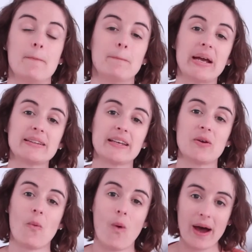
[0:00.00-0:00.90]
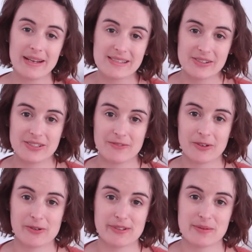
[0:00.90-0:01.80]
Mainly why it's so
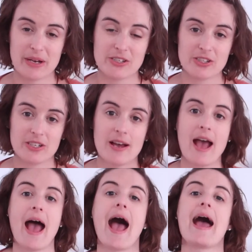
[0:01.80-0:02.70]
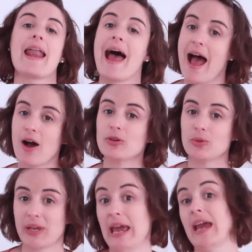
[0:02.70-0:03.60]
difficult to measure and how
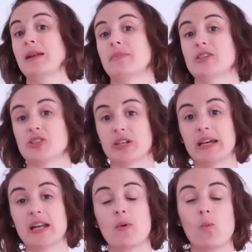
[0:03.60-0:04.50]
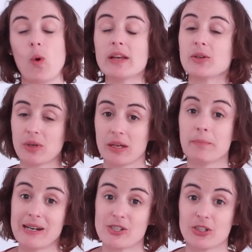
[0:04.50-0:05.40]
you can measure it, what you
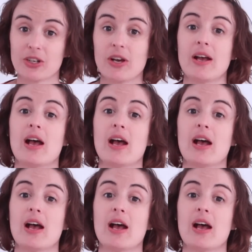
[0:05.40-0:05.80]
can measure